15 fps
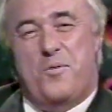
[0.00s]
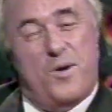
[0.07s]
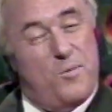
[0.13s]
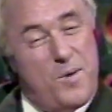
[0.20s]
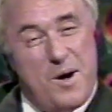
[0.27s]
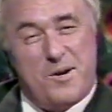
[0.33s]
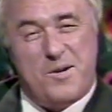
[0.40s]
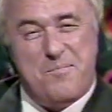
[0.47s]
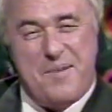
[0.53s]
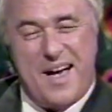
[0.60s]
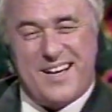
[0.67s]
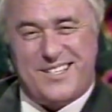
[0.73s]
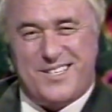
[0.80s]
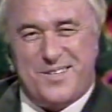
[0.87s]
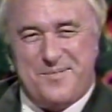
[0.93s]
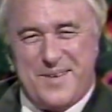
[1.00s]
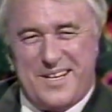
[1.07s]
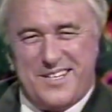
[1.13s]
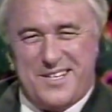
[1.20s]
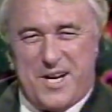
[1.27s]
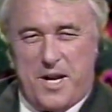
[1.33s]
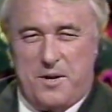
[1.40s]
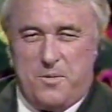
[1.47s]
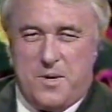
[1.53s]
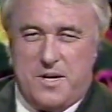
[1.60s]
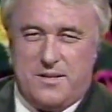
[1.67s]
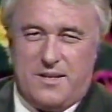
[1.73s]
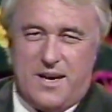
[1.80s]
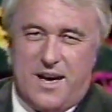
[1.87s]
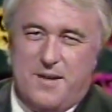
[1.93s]
Well, welcome back to the Million Dollar
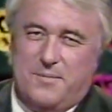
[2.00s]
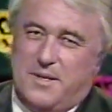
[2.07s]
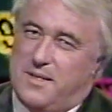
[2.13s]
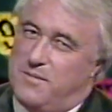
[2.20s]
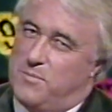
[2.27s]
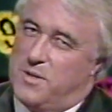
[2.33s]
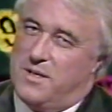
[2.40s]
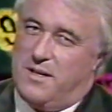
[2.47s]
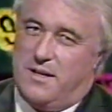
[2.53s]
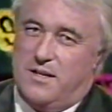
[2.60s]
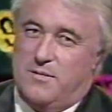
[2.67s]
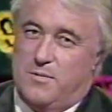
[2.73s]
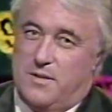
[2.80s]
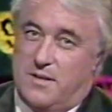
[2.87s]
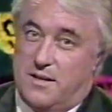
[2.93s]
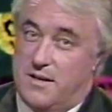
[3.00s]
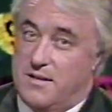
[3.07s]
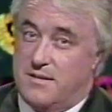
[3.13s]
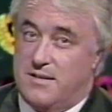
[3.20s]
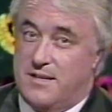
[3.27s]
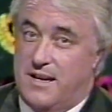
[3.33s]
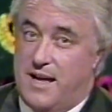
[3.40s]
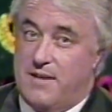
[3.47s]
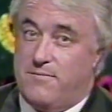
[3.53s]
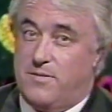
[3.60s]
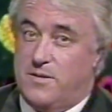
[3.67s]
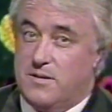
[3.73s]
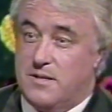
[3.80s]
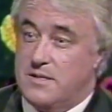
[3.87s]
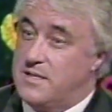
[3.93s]
Word Game, and we're here with another
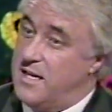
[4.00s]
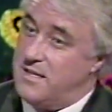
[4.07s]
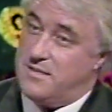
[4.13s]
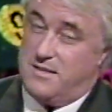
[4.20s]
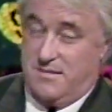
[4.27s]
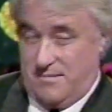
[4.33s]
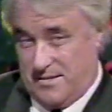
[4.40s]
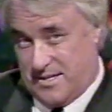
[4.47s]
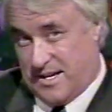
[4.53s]
delightful contestant,